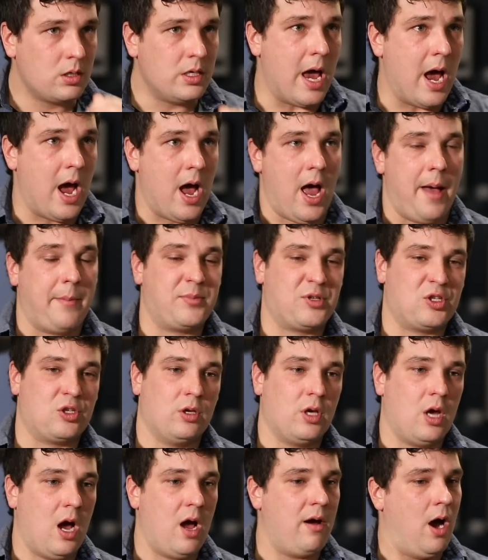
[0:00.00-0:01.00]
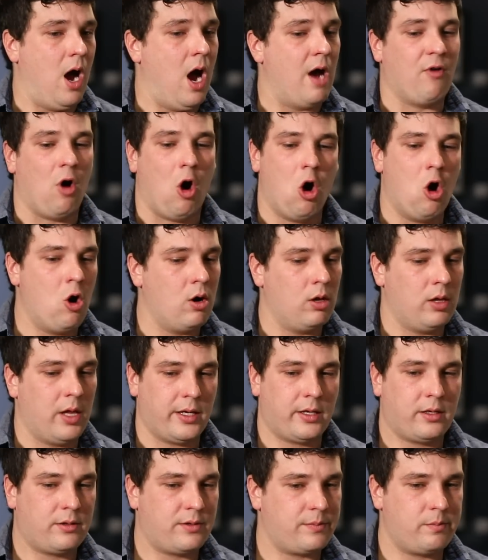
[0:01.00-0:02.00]
Yeah, absolutely. I've
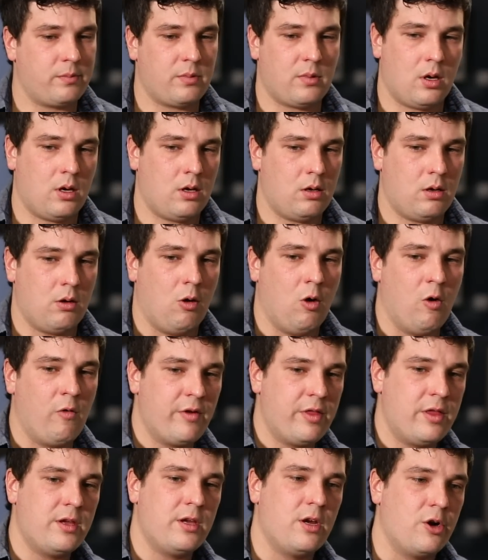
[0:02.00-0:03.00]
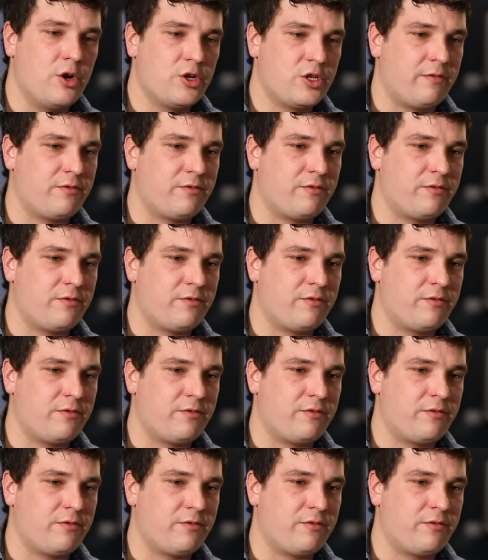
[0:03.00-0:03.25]
over the years,